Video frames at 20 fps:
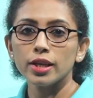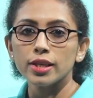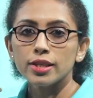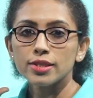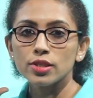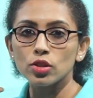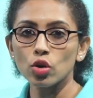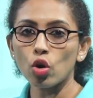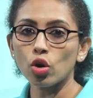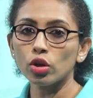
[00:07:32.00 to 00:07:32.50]

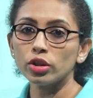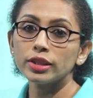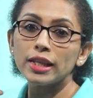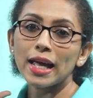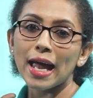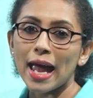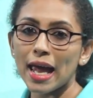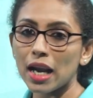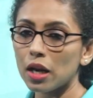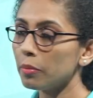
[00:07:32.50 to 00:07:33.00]
So the
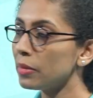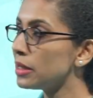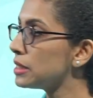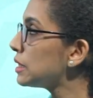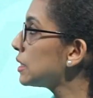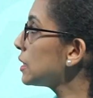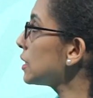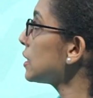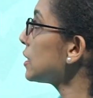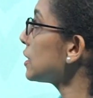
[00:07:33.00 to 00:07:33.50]
element
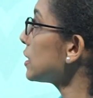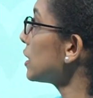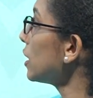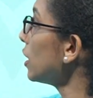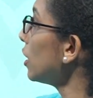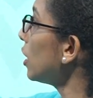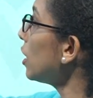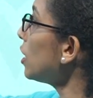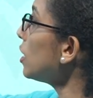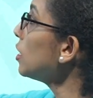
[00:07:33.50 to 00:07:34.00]
is
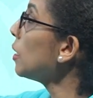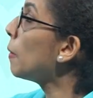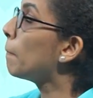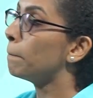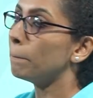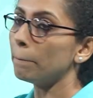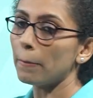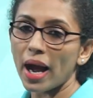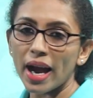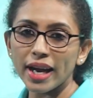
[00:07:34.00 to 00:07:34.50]
here
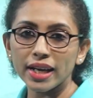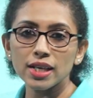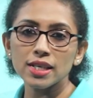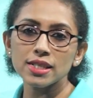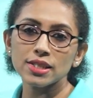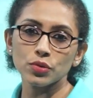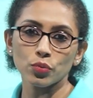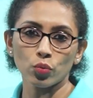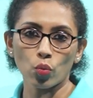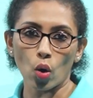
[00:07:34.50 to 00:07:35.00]

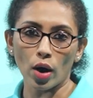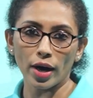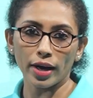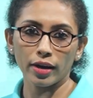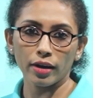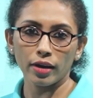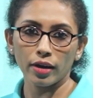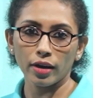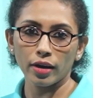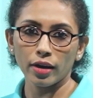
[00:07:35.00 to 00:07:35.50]
-1.
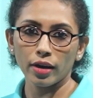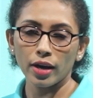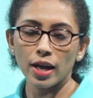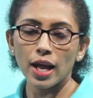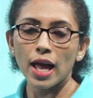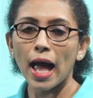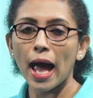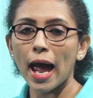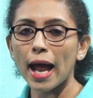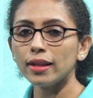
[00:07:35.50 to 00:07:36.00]

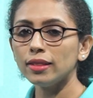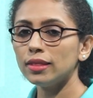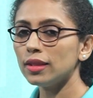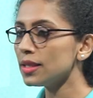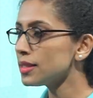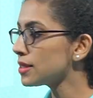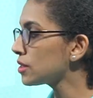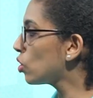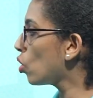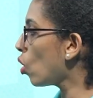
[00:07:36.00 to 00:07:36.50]
And
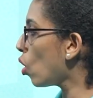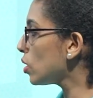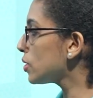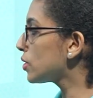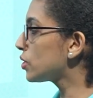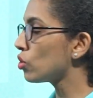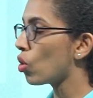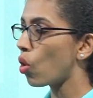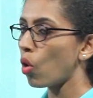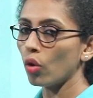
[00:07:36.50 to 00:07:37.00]
this
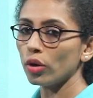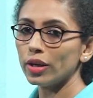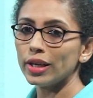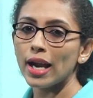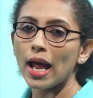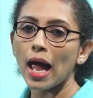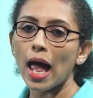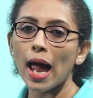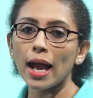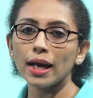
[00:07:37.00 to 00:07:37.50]
goes on,
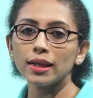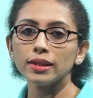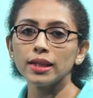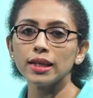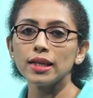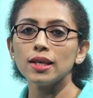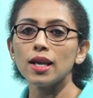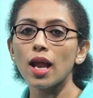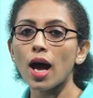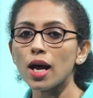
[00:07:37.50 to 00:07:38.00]
and
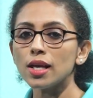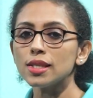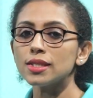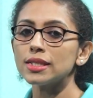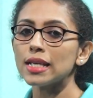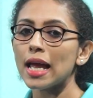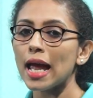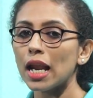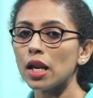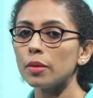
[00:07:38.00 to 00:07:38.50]
the last
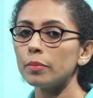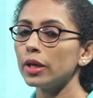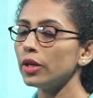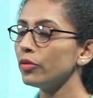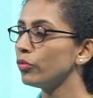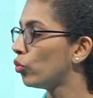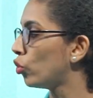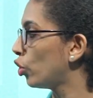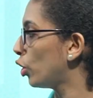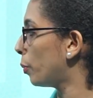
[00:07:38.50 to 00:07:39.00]

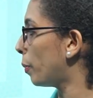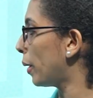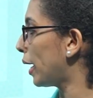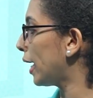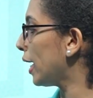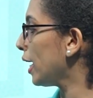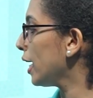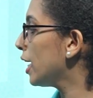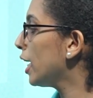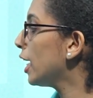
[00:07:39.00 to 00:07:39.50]
element would
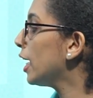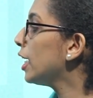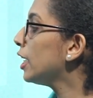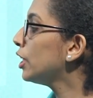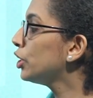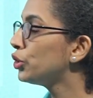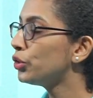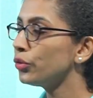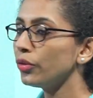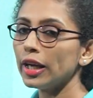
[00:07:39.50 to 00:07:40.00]
be
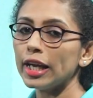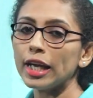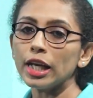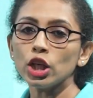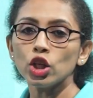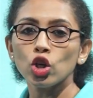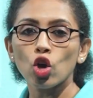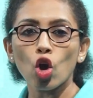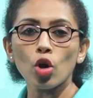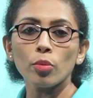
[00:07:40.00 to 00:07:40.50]
3,
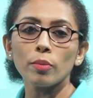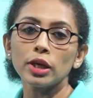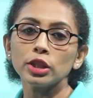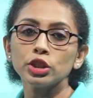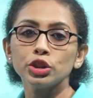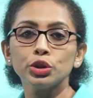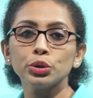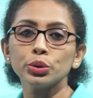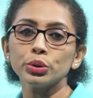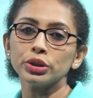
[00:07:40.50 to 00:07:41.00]

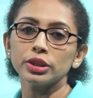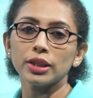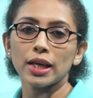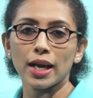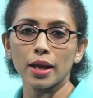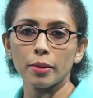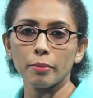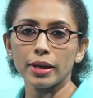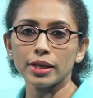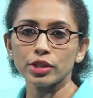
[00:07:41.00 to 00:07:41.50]
2th
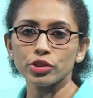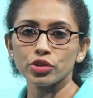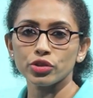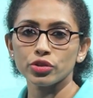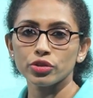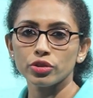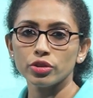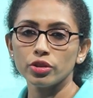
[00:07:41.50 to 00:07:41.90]
element.